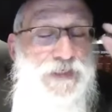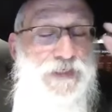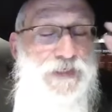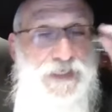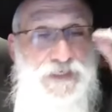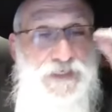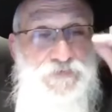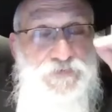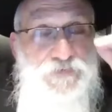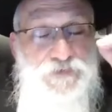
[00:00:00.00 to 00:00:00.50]

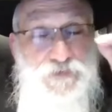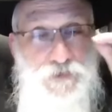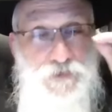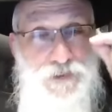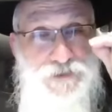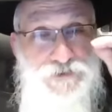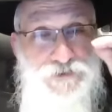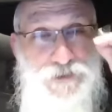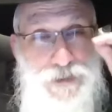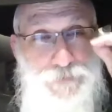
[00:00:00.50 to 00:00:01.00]
Even though
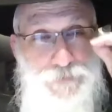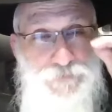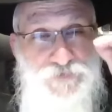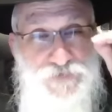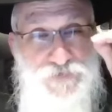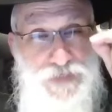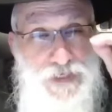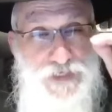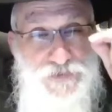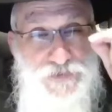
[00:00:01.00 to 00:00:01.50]
Hashem
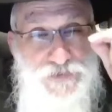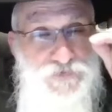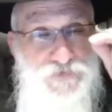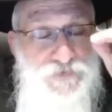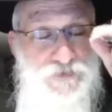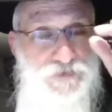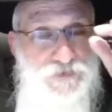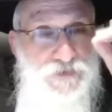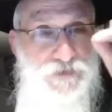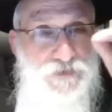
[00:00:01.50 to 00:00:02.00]
said,
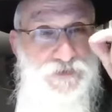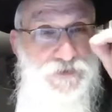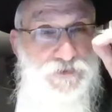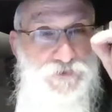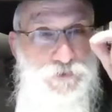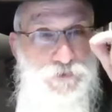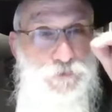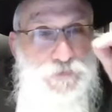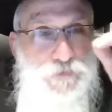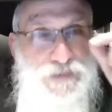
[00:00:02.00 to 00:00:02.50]

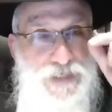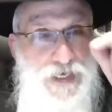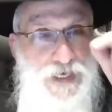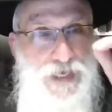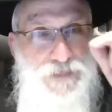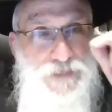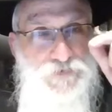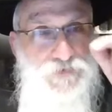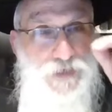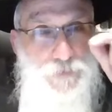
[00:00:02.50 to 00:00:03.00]
you
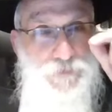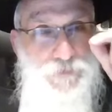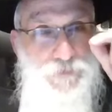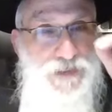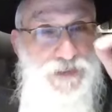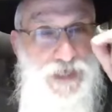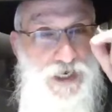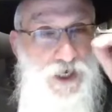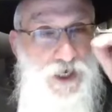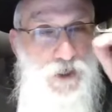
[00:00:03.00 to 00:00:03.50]
can't, I'm going
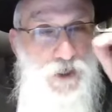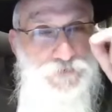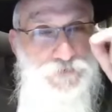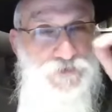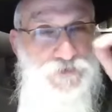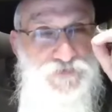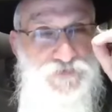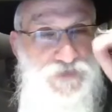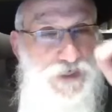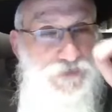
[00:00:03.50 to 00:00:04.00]
to harden
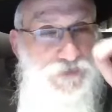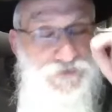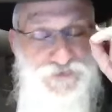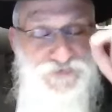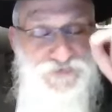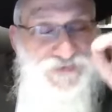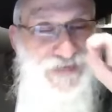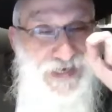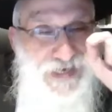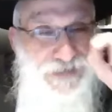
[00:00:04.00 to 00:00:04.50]
his heart,
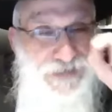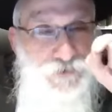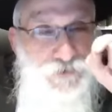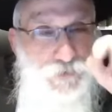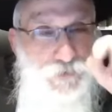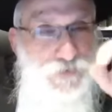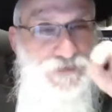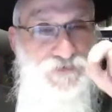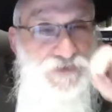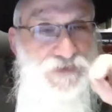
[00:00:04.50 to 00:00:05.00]
he's not
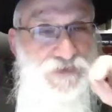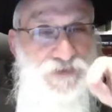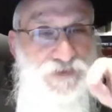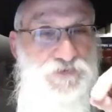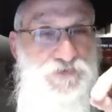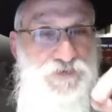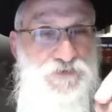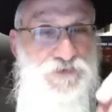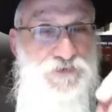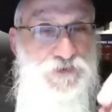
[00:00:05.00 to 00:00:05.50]
going to
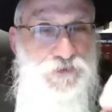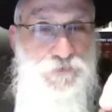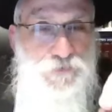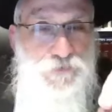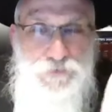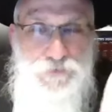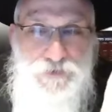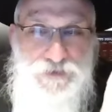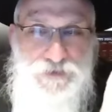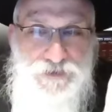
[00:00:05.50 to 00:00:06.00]
listen to
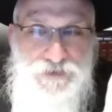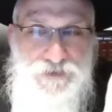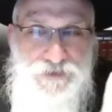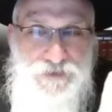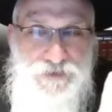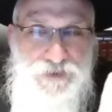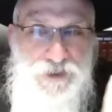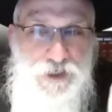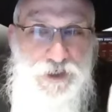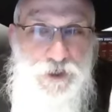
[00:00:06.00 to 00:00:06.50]
you,
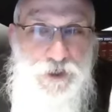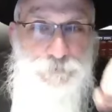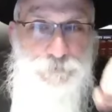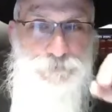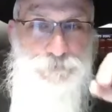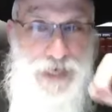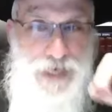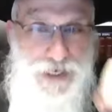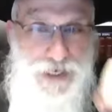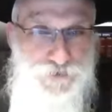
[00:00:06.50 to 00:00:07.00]

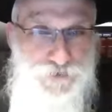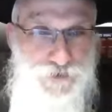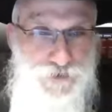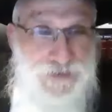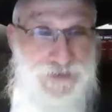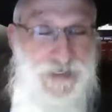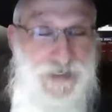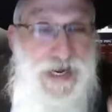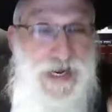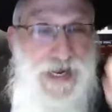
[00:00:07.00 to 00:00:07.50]

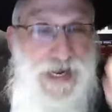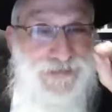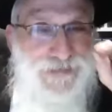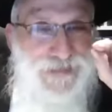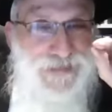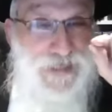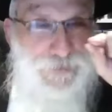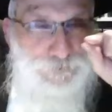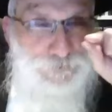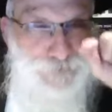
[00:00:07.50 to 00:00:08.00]
Pare had
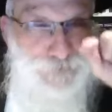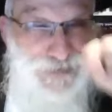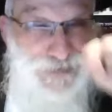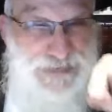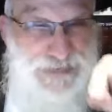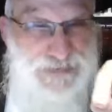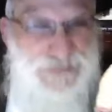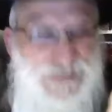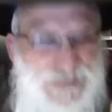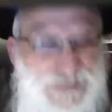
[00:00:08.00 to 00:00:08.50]
the
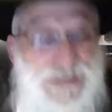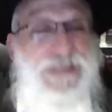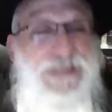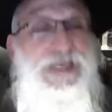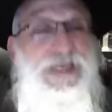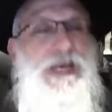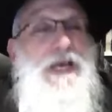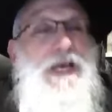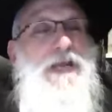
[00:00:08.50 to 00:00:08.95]
ability